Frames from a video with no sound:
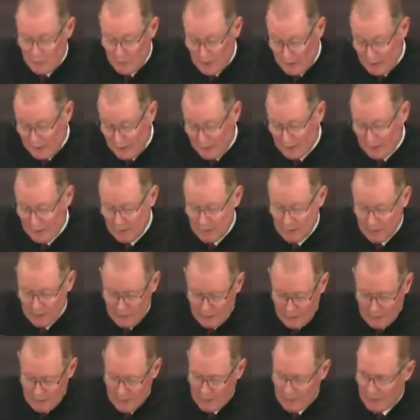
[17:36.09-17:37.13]
but,
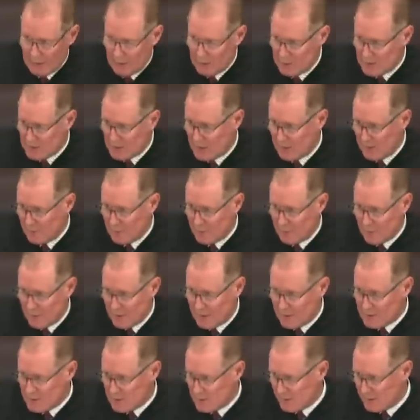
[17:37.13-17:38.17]
and it goes on from
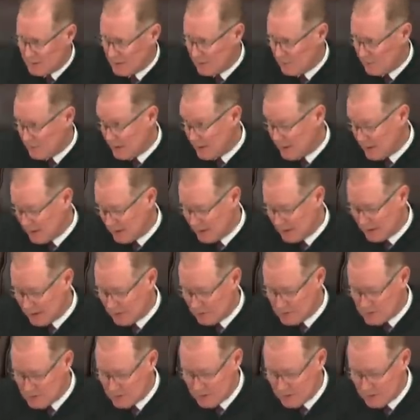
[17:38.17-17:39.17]
there. So I think with that language